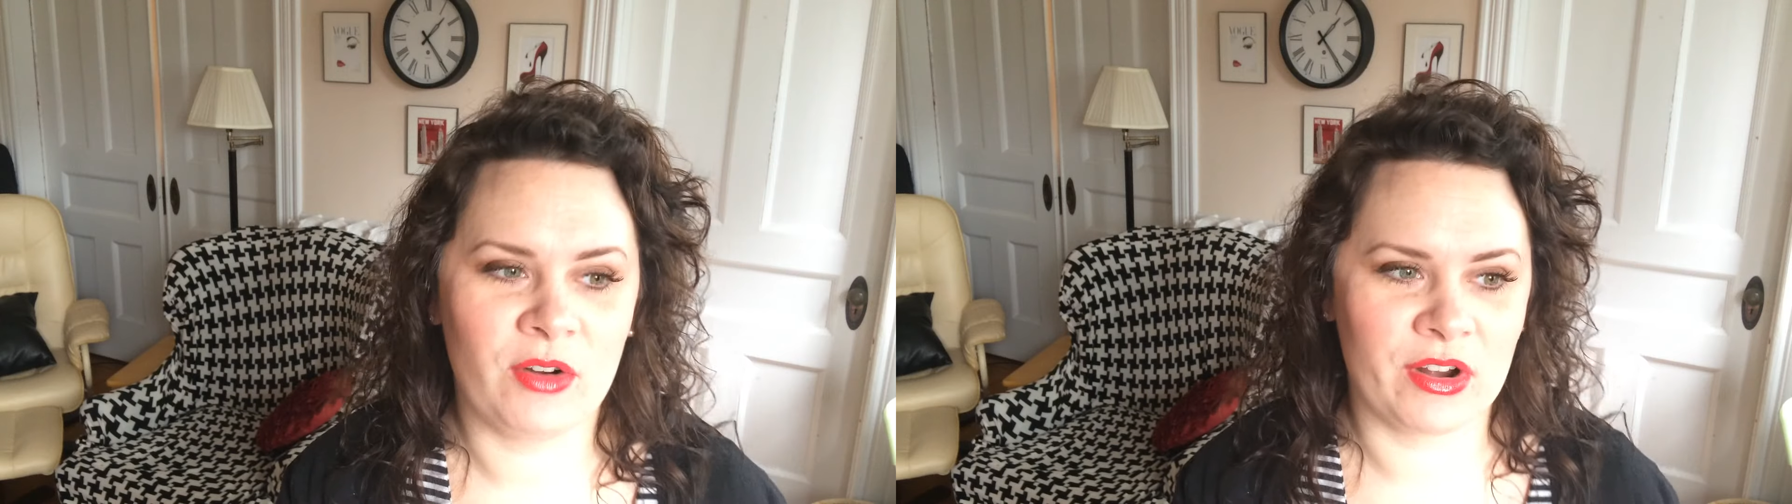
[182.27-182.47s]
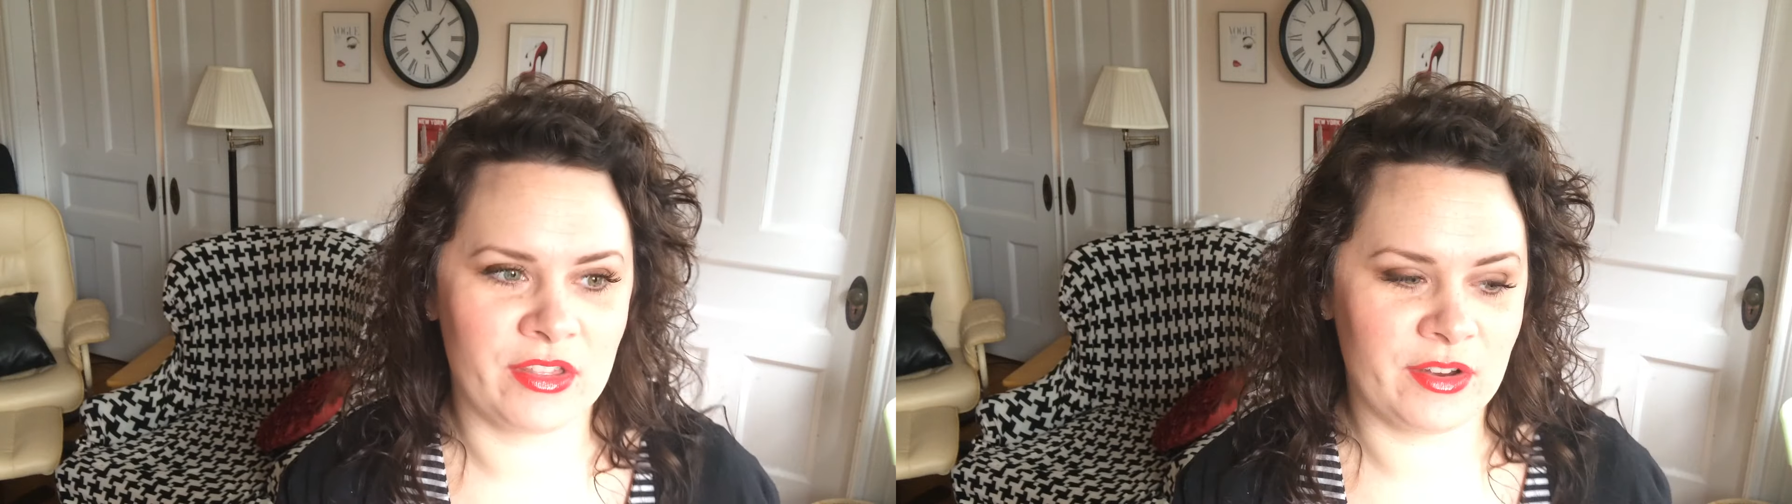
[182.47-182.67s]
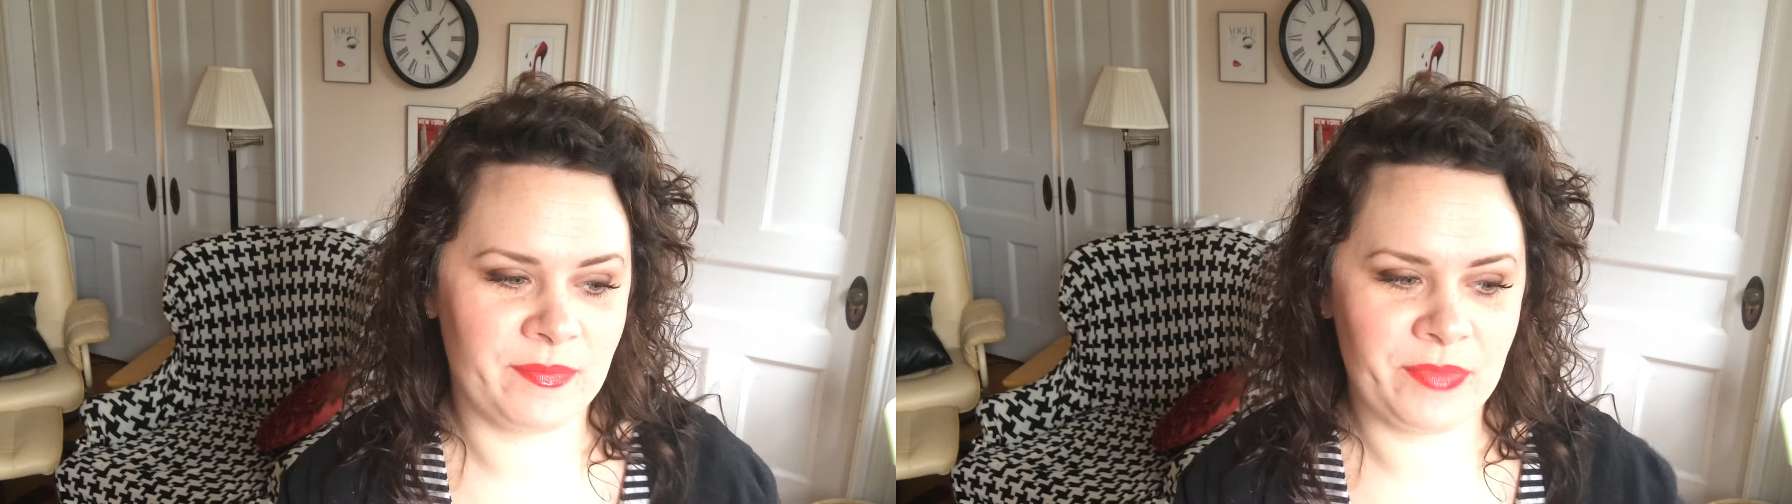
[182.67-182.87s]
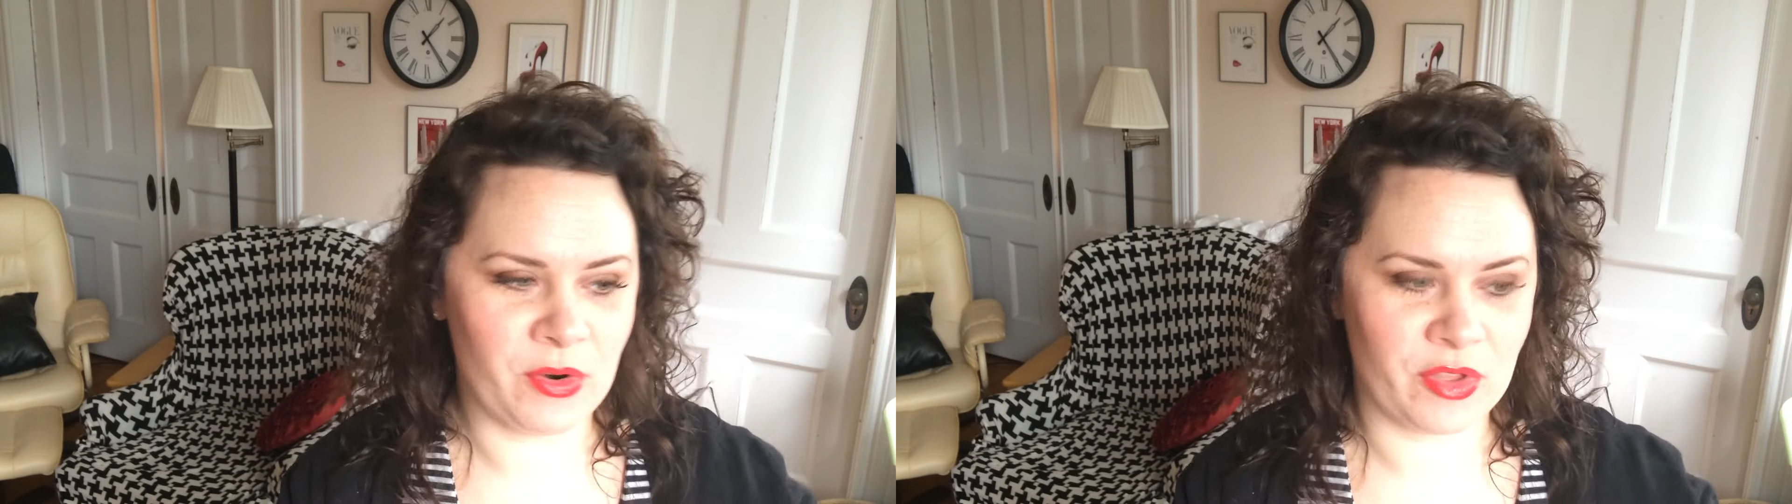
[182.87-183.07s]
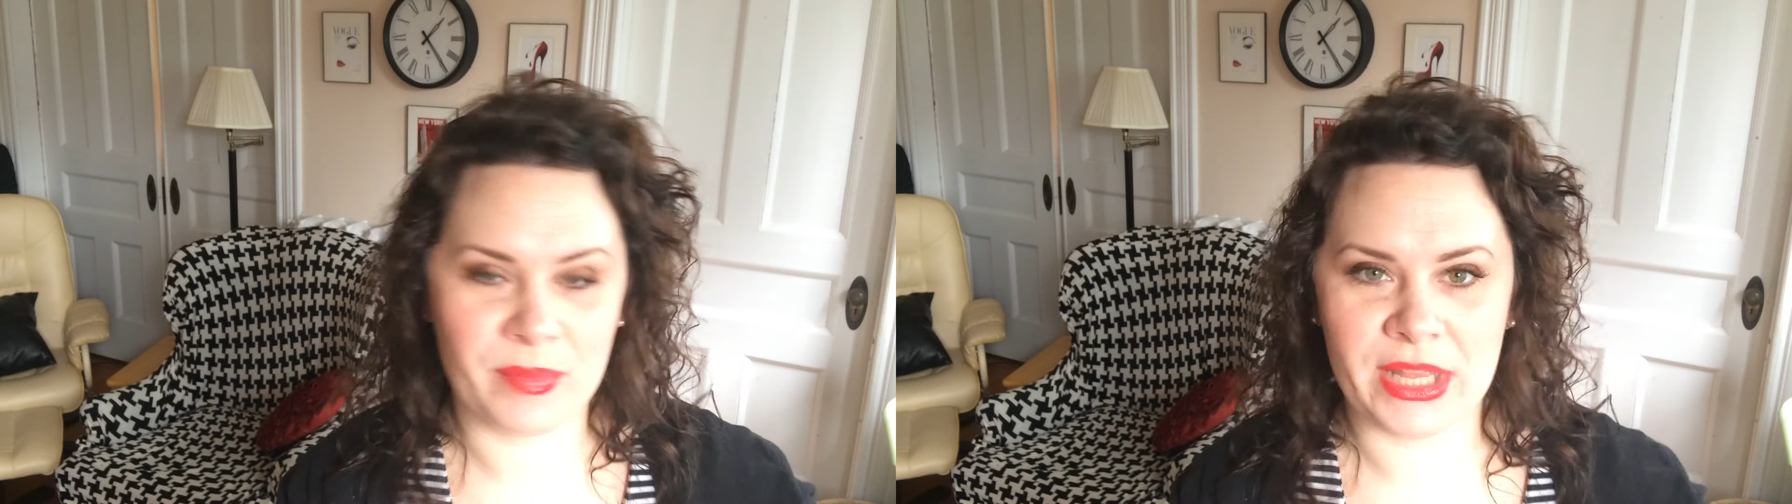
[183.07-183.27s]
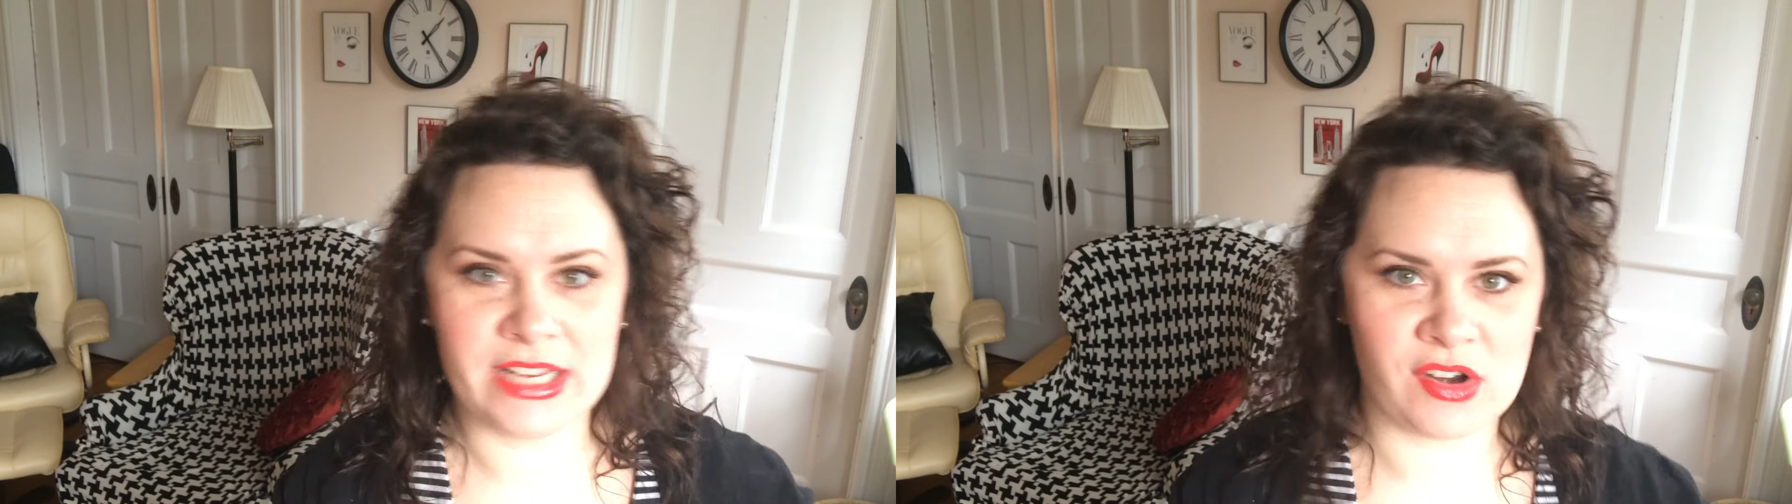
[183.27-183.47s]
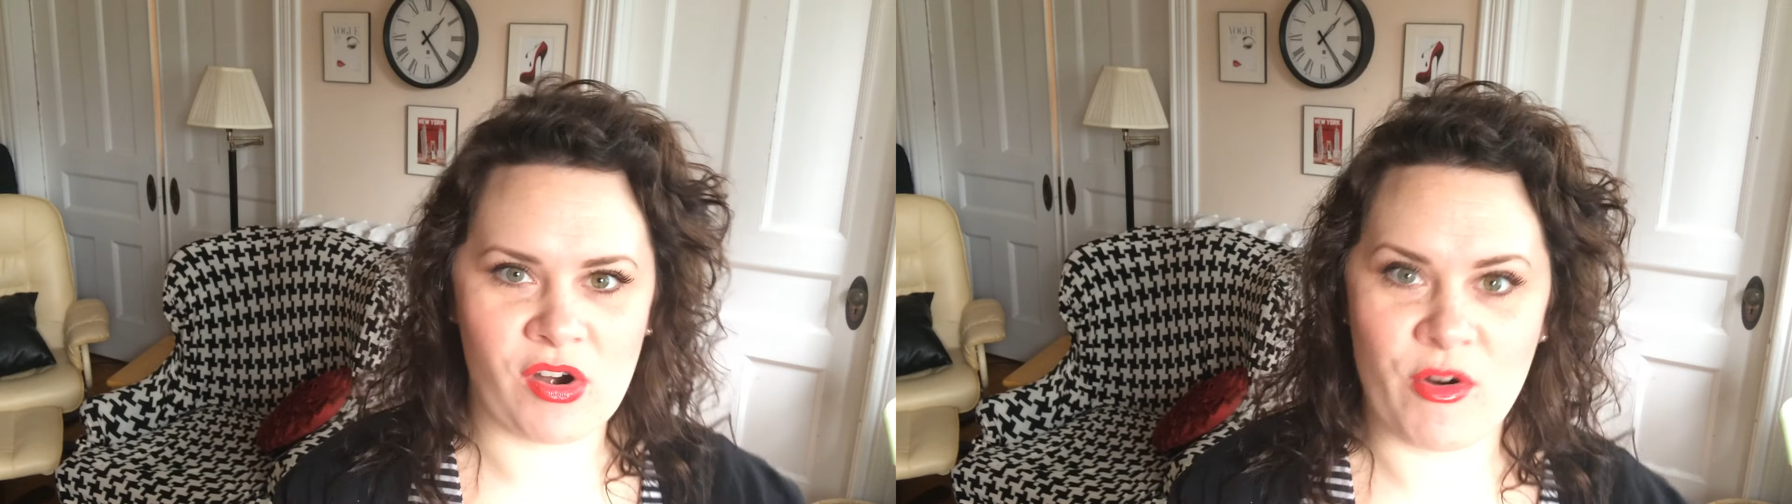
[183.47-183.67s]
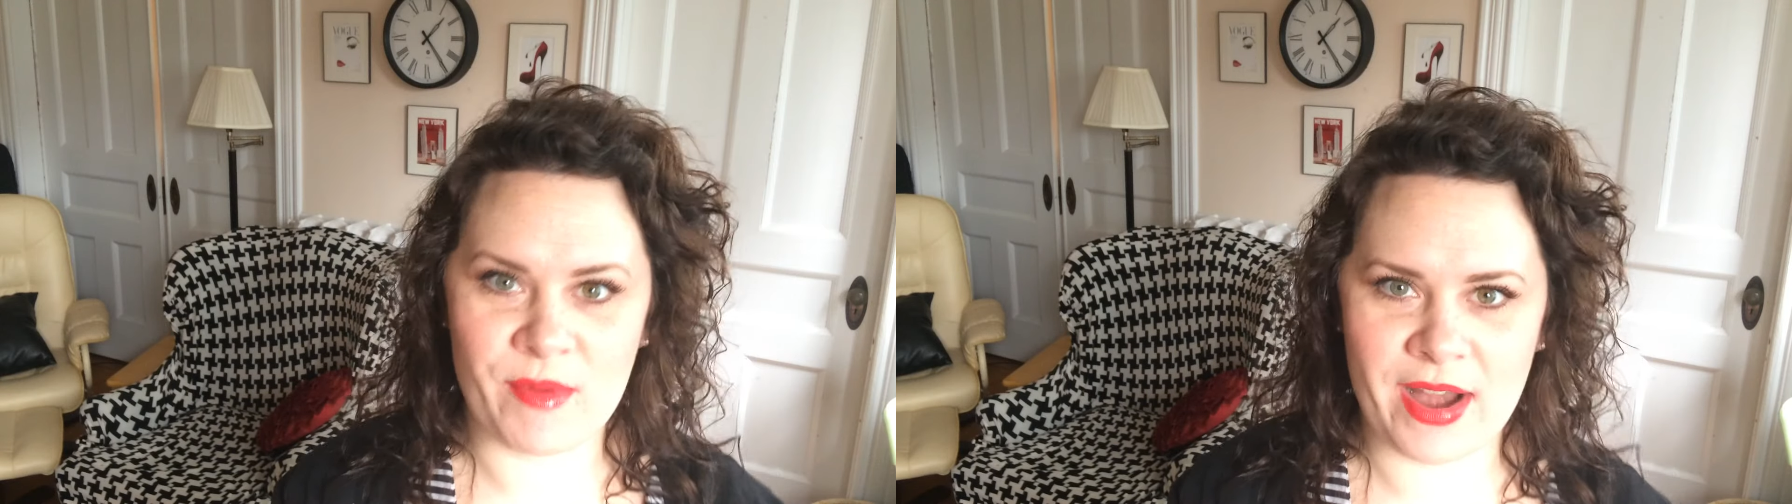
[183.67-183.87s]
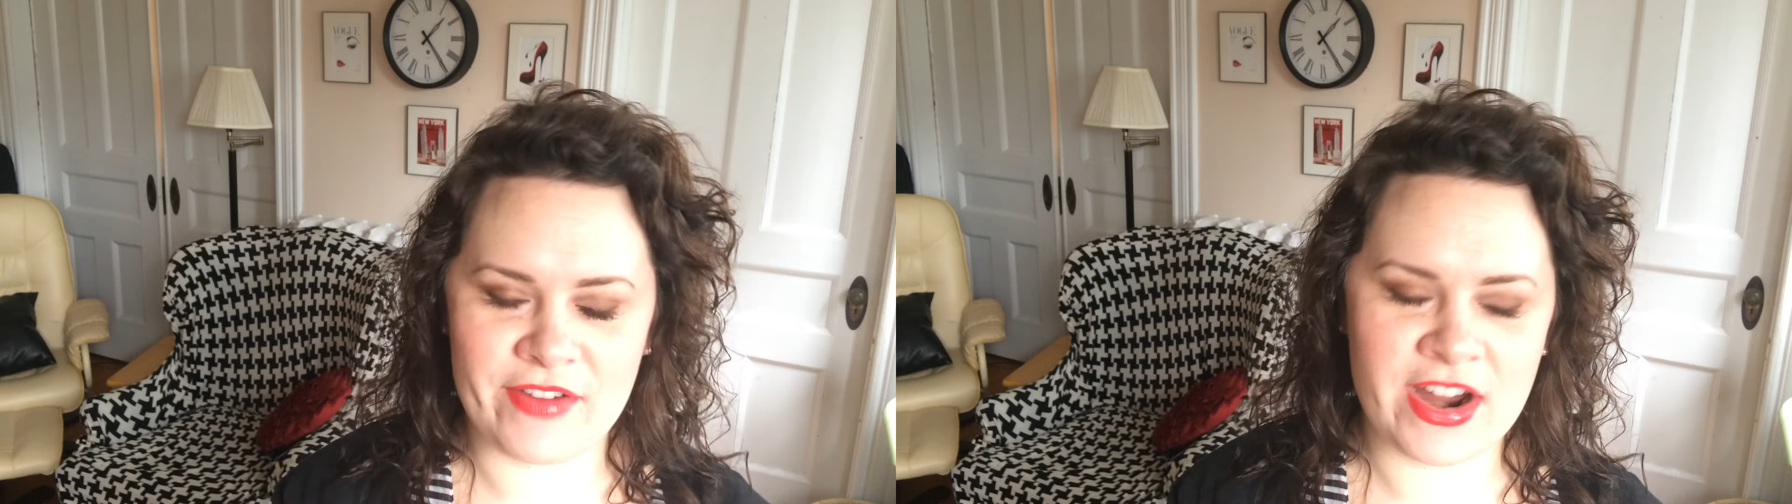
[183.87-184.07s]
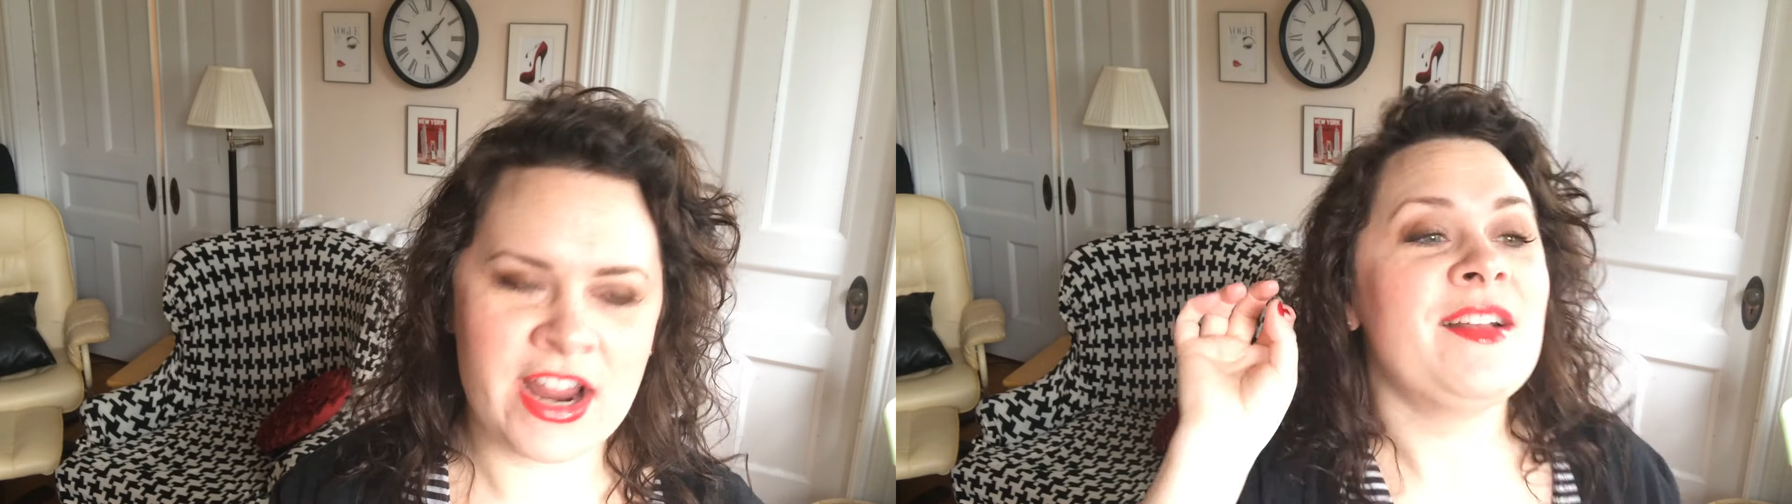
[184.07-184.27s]
or the blazer or
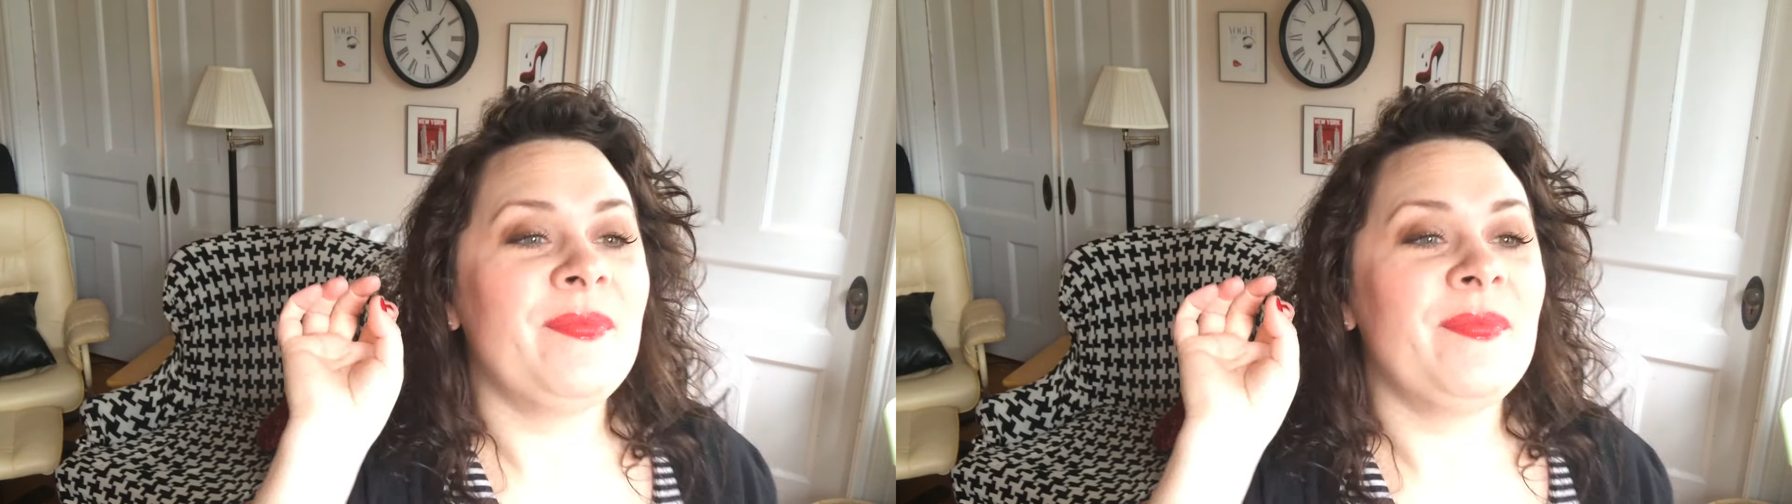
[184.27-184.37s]
whatever.